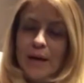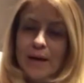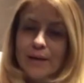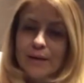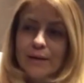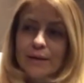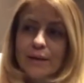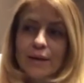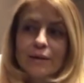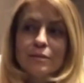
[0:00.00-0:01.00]
back
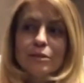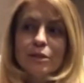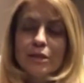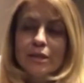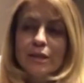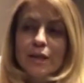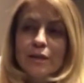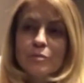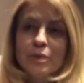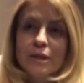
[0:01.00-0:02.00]
and look
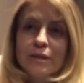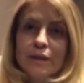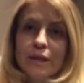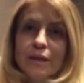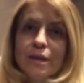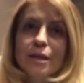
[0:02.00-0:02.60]
at building